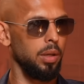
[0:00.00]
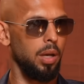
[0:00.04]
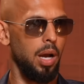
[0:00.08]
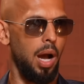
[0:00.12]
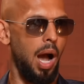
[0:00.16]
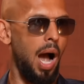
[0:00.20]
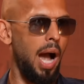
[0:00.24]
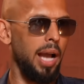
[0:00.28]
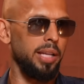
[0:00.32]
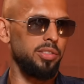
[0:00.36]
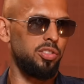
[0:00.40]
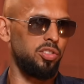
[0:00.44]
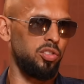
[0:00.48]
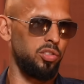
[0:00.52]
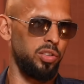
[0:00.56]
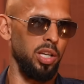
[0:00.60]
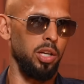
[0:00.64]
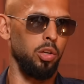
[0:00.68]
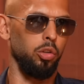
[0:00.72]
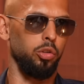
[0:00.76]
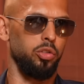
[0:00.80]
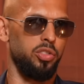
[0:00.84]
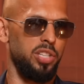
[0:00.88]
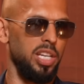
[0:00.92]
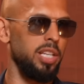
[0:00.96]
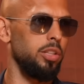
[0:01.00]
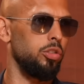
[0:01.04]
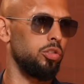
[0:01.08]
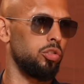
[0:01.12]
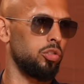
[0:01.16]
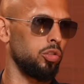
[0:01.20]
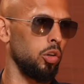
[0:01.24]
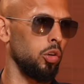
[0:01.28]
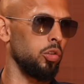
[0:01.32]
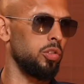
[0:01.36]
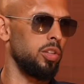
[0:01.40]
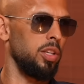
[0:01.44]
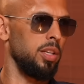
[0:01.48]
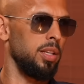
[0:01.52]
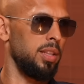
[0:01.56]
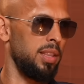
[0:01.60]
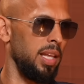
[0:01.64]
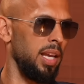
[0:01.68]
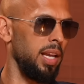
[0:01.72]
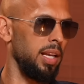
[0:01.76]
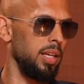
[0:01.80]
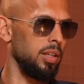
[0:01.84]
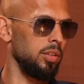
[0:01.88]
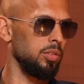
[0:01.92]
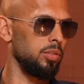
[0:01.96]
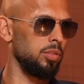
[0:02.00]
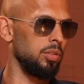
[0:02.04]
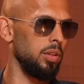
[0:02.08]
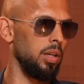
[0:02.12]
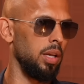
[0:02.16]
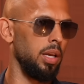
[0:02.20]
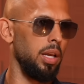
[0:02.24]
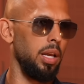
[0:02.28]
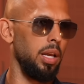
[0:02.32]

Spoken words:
I still did certain things.